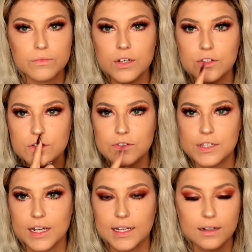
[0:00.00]
Do you
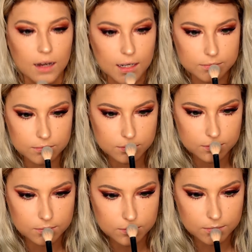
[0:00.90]
see? Like,
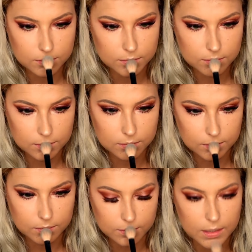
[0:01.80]

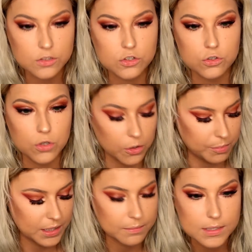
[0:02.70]
it's so
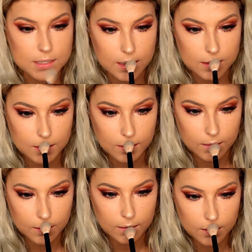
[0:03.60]
pigmented.
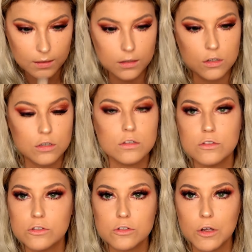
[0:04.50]

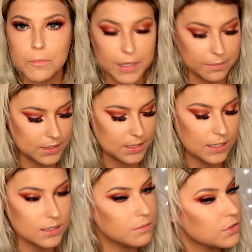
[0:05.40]
So
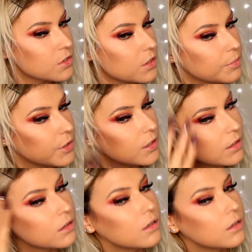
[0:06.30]
pigmented. I'm just going to put a